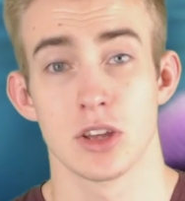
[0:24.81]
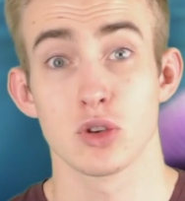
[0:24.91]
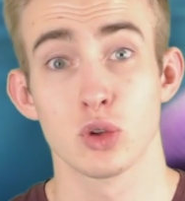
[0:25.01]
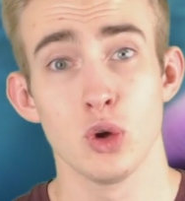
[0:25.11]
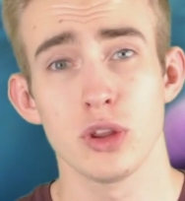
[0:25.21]

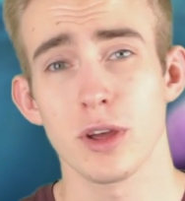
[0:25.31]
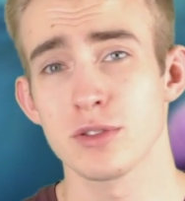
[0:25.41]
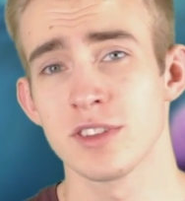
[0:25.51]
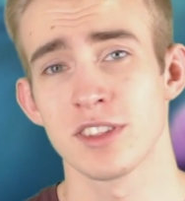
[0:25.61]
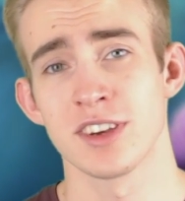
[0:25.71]
So
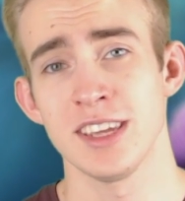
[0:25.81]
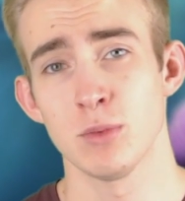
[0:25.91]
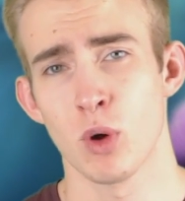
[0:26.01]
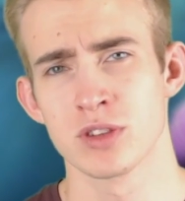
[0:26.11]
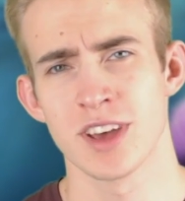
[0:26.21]
2003
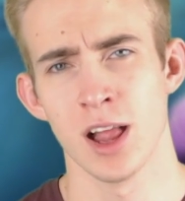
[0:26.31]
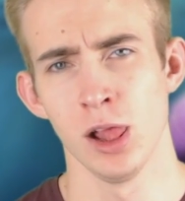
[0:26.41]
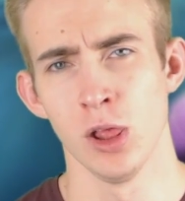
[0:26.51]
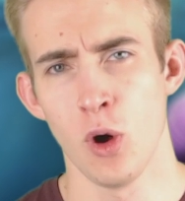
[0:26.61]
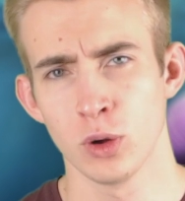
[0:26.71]
was a
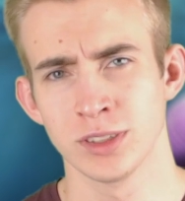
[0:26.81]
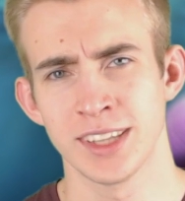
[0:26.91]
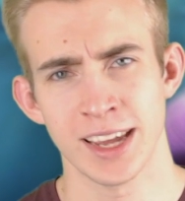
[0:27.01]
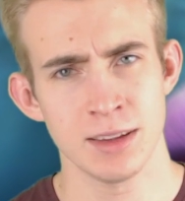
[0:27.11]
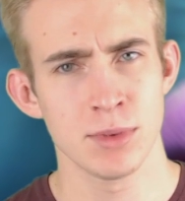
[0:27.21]

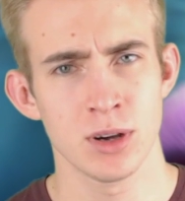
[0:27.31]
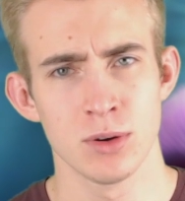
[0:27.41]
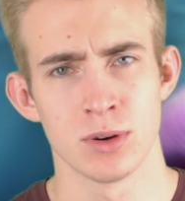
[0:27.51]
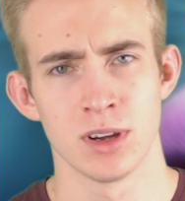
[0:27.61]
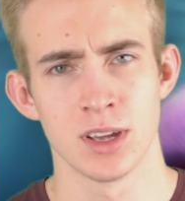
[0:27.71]
long time
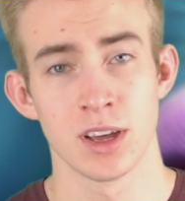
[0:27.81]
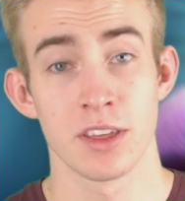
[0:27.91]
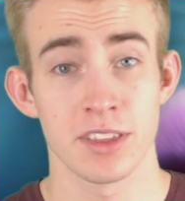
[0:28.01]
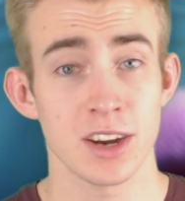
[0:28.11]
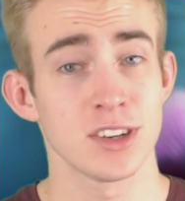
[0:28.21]
ago,
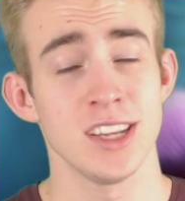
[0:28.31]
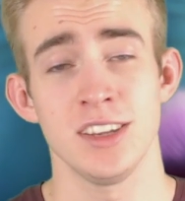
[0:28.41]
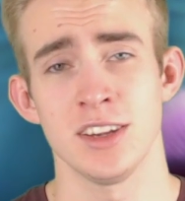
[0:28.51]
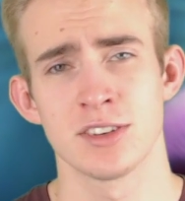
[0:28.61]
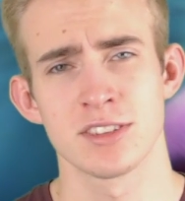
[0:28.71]

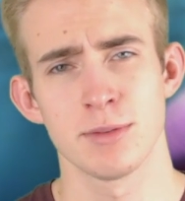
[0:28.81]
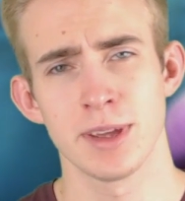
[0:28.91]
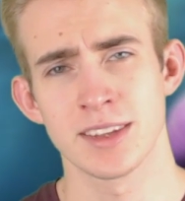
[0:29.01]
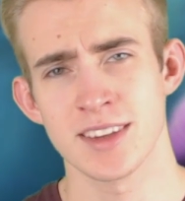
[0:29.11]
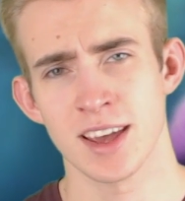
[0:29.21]
13 years to
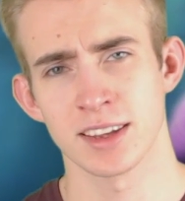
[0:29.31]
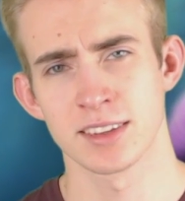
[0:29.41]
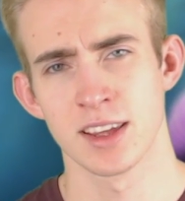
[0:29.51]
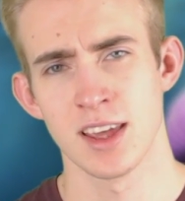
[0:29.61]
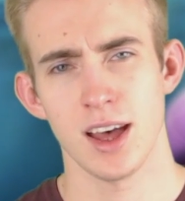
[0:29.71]
be exact.